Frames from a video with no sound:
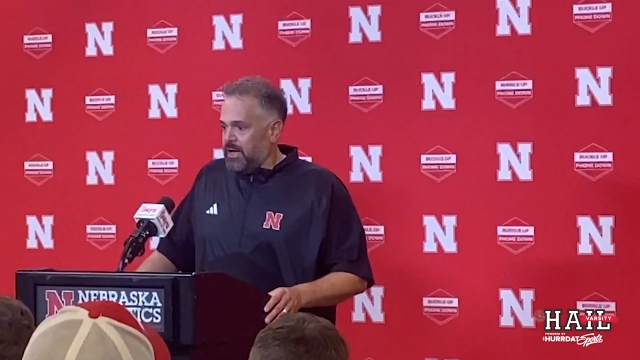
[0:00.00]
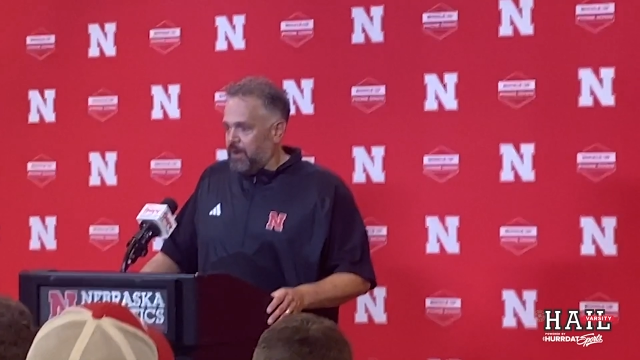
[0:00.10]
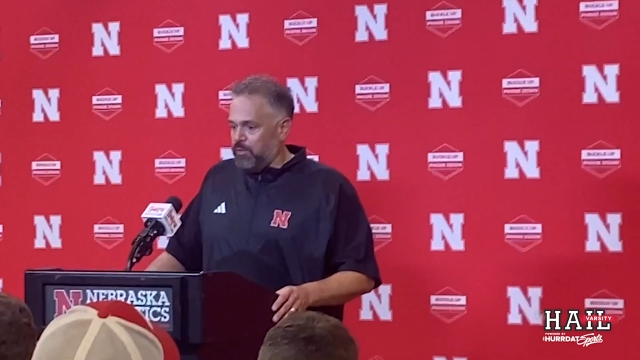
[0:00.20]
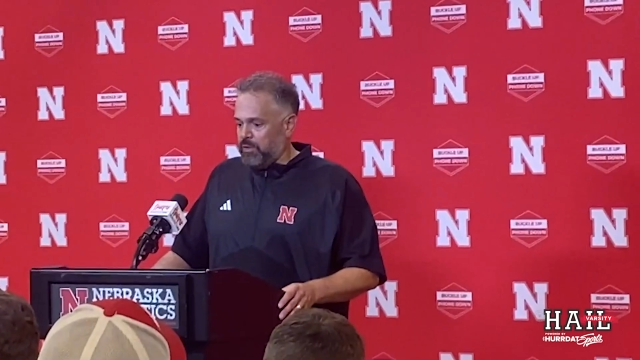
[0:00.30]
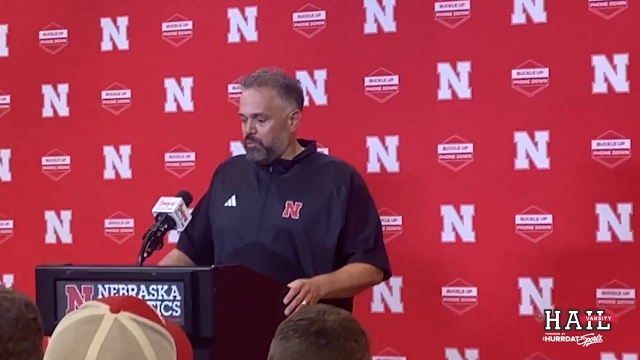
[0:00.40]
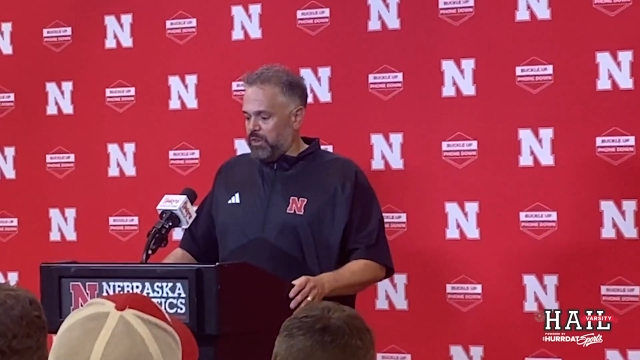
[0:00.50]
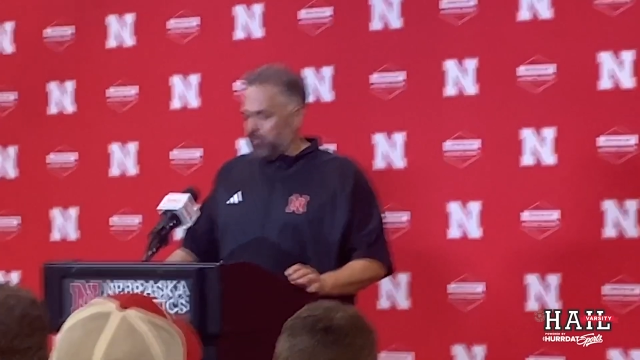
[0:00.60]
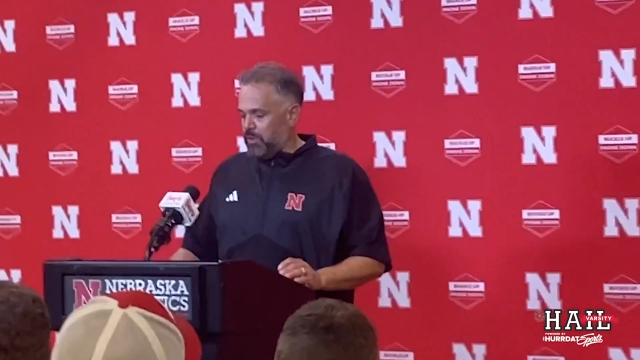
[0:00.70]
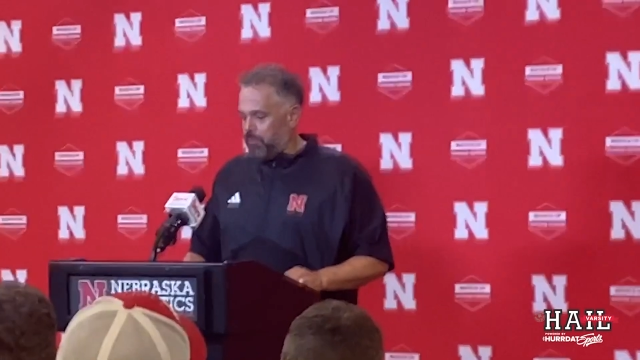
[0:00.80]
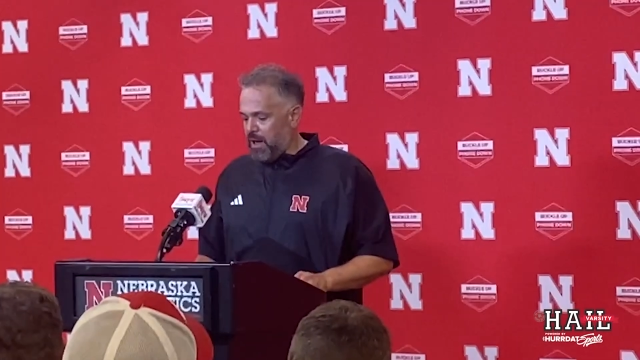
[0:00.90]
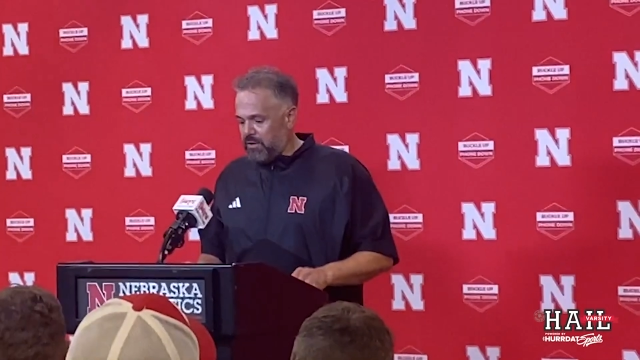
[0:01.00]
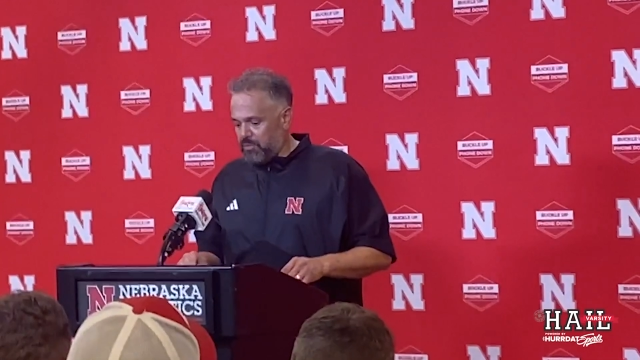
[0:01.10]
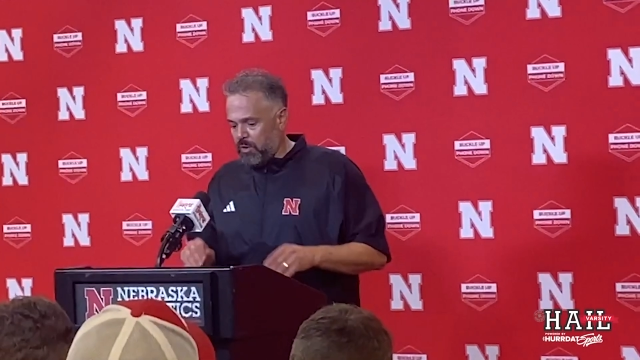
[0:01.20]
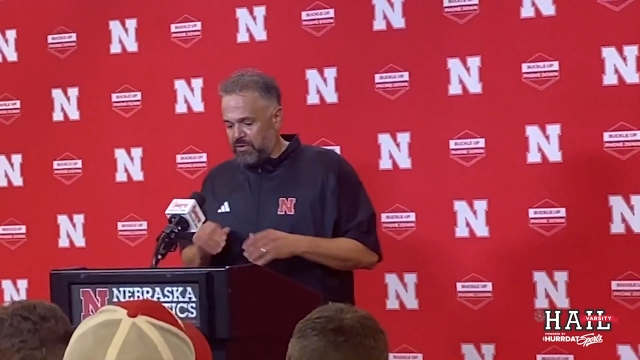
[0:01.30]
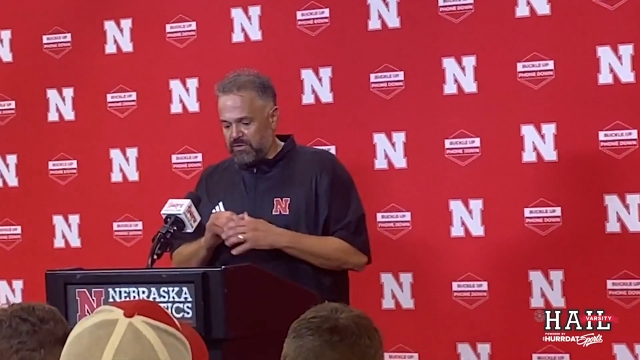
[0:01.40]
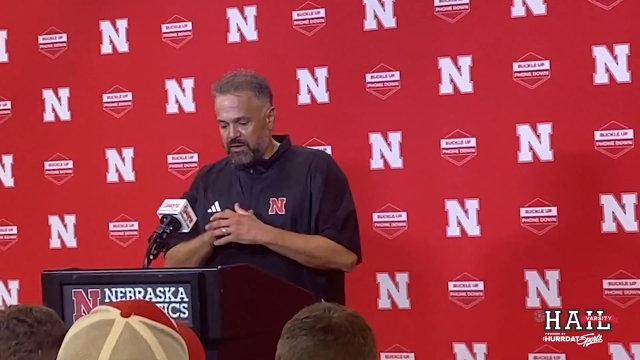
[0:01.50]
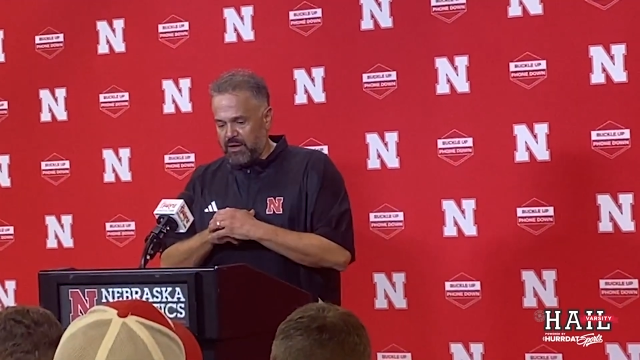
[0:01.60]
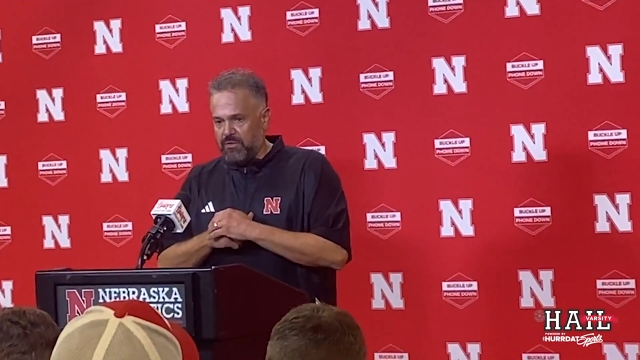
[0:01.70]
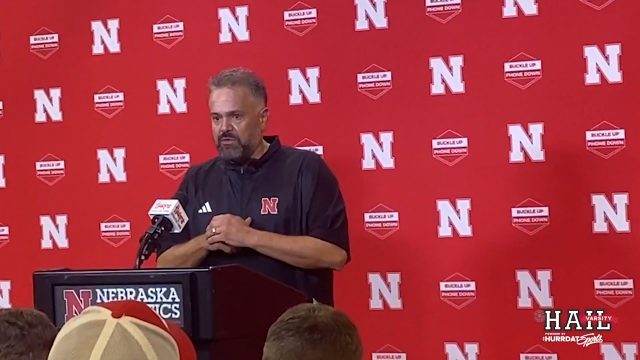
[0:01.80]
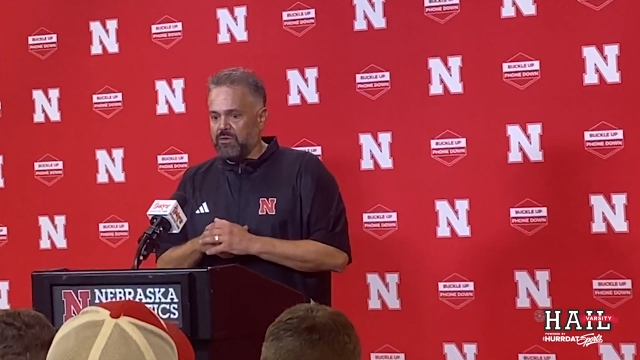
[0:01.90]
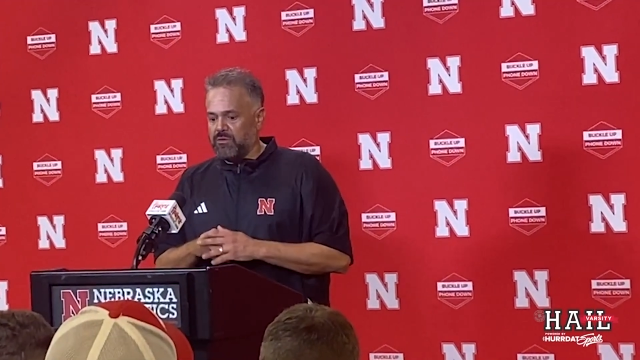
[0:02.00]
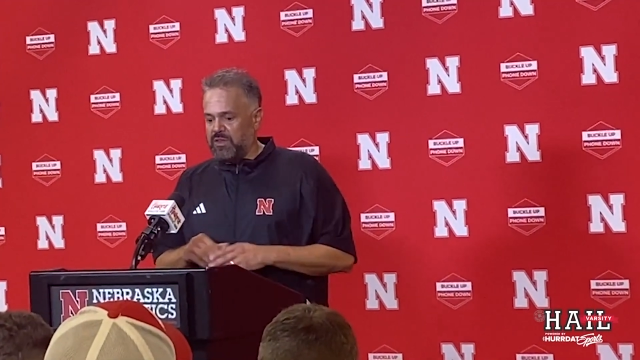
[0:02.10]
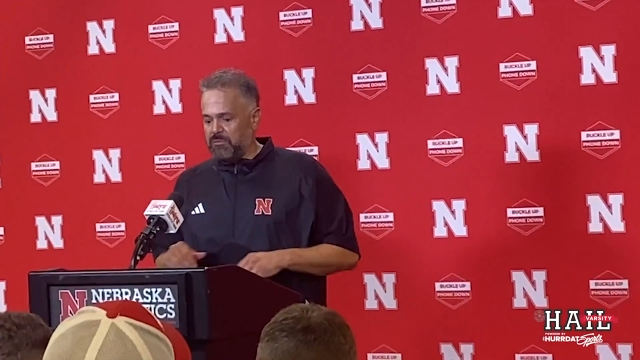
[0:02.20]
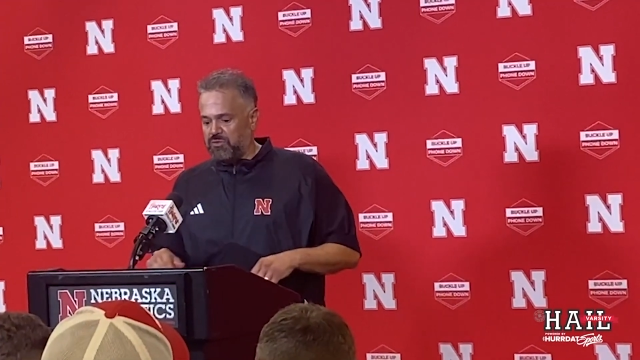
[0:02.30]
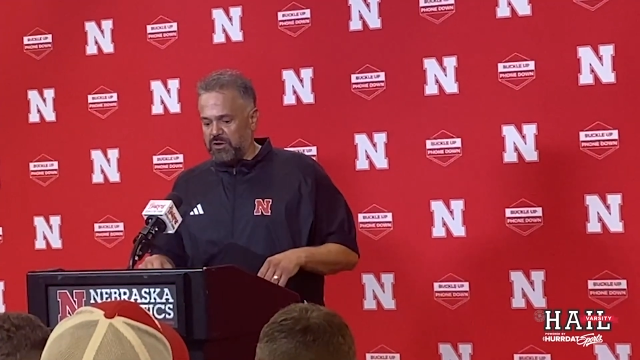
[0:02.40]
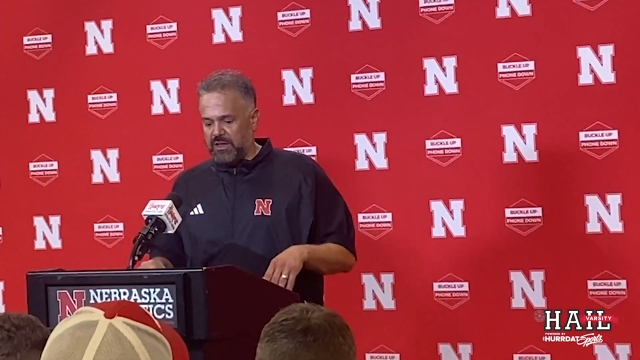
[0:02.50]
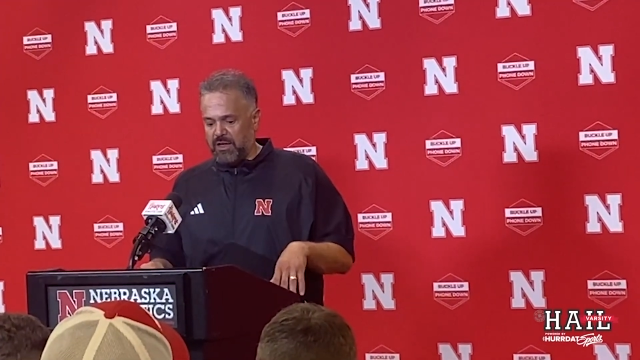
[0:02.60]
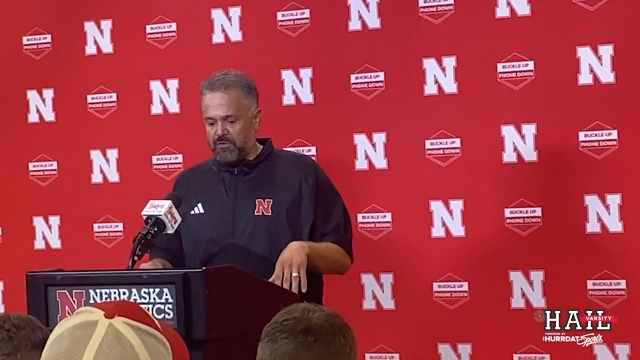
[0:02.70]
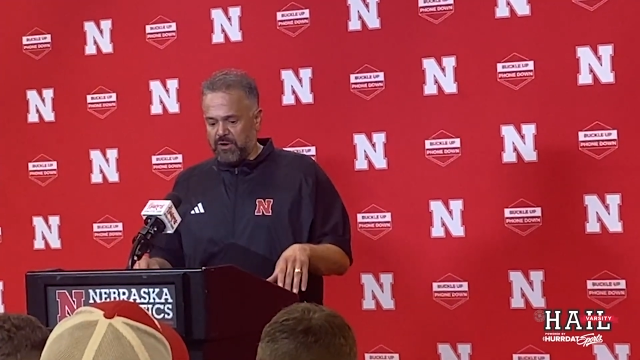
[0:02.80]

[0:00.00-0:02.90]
Really proud of the way that the team stood together,